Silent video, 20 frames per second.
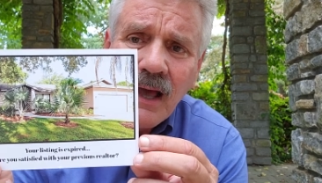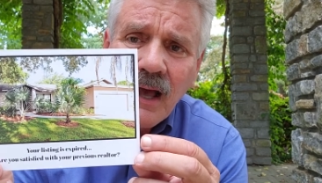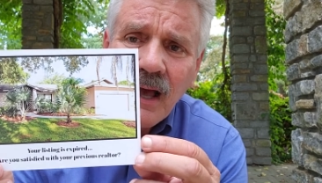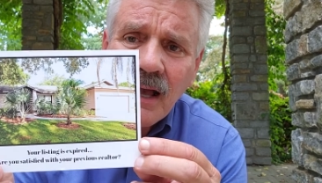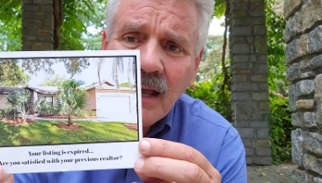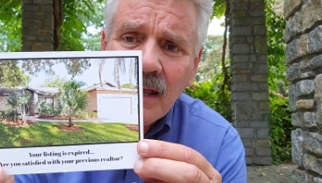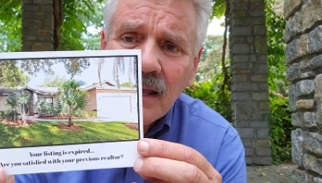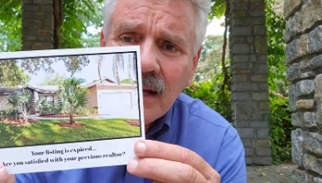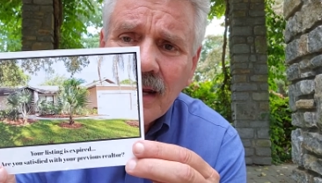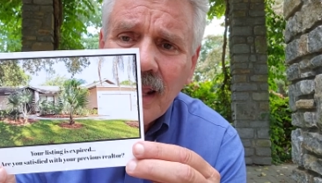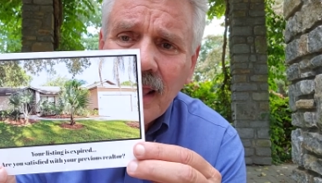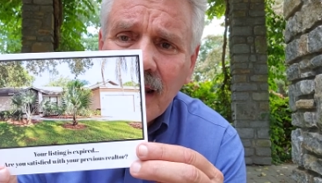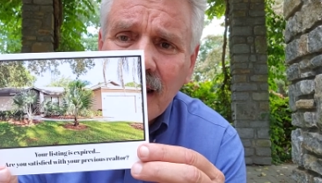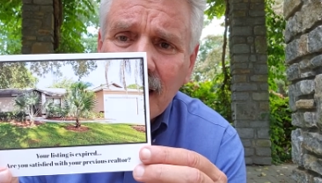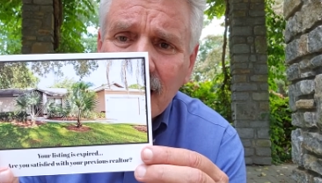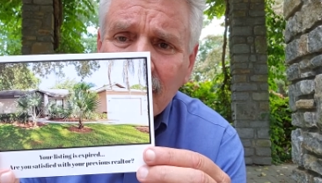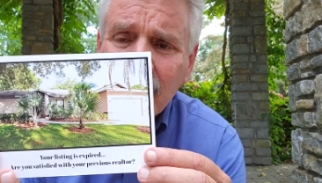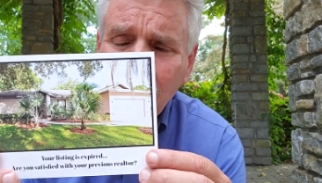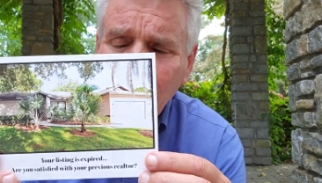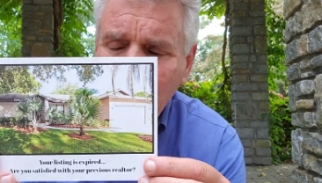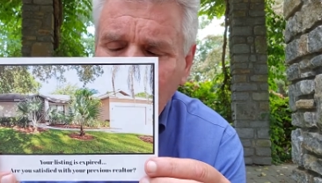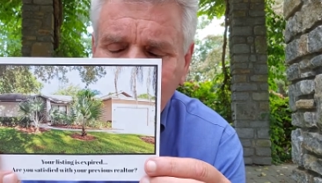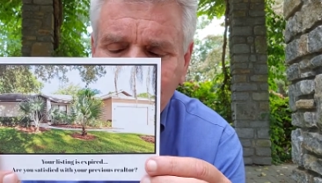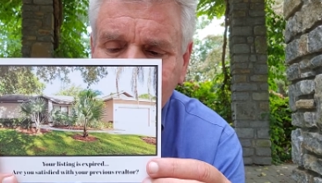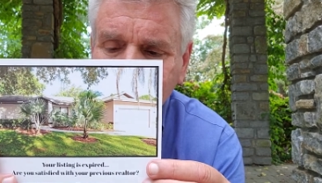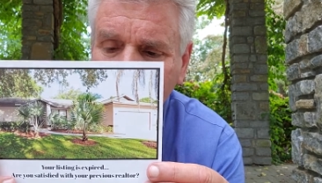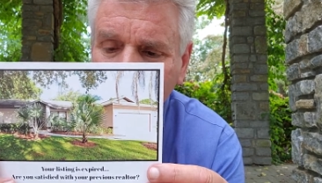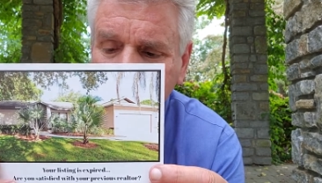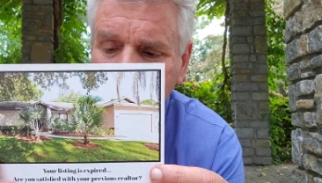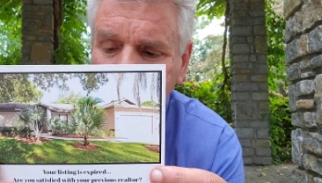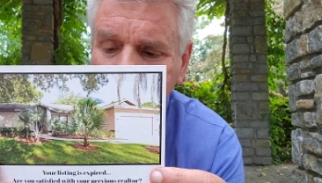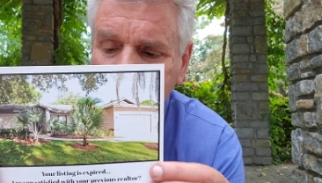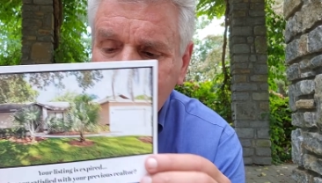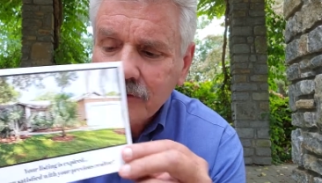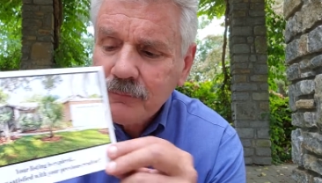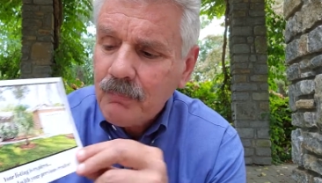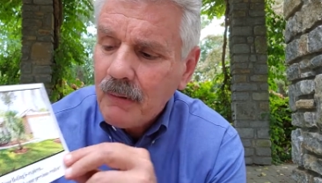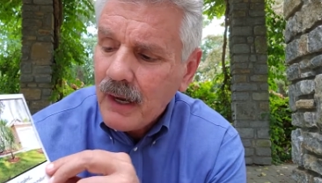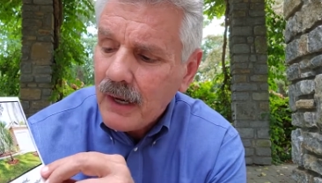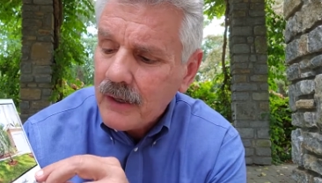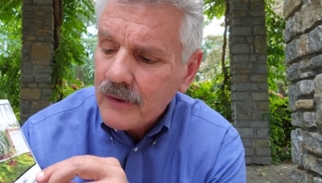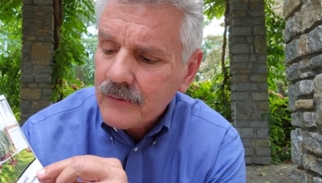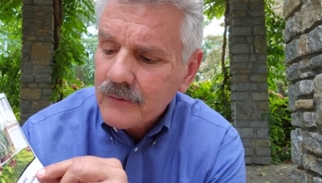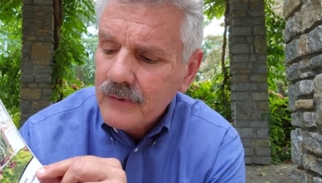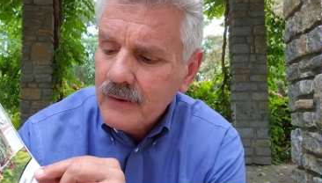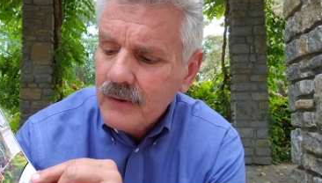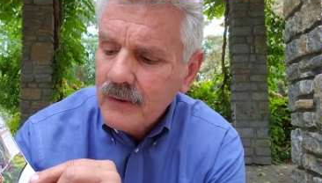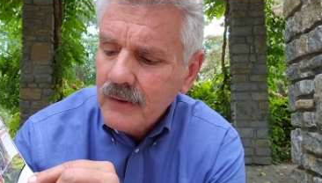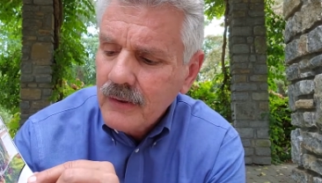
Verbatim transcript: Uh, it had, or I'm sorry, it expired.